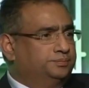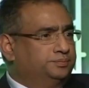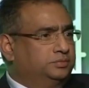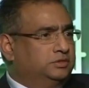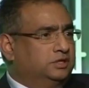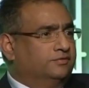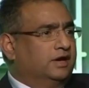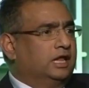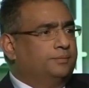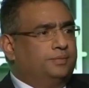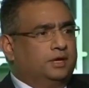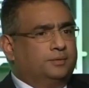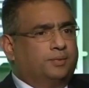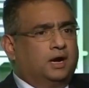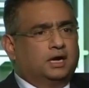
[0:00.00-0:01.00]
developing
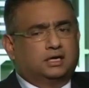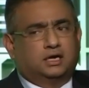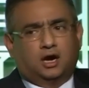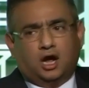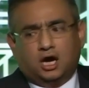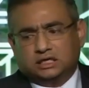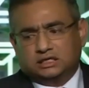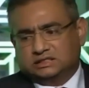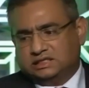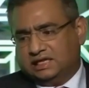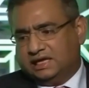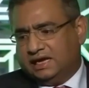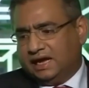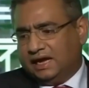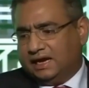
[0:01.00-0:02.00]
partner Oxley,
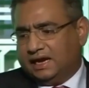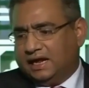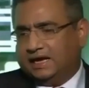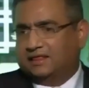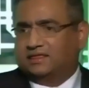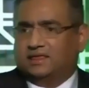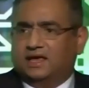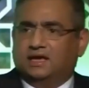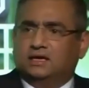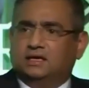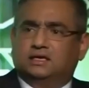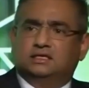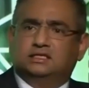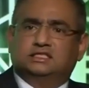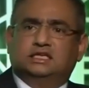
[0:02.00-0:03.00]
and I think,
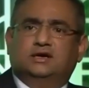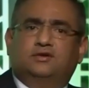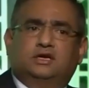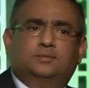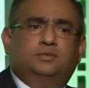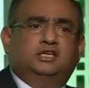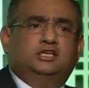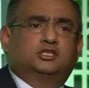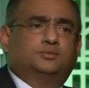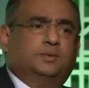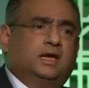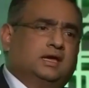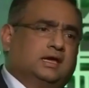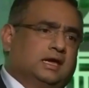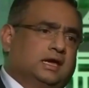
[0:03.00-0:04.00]
conservatively
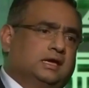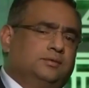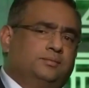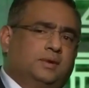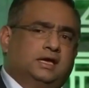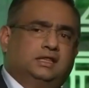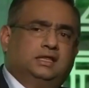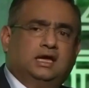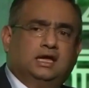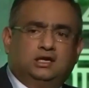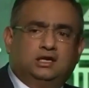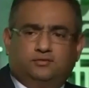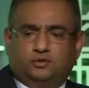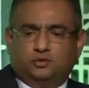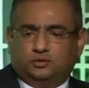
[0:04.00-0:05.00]
speaking, by the end of
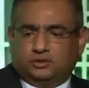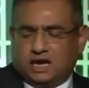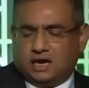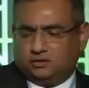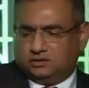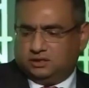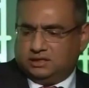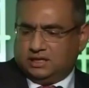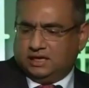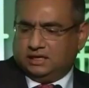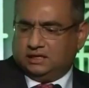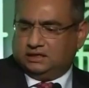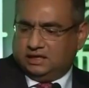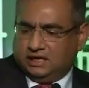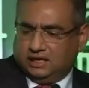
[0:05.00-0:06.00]

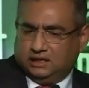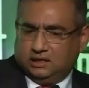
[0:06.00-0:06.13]
2019,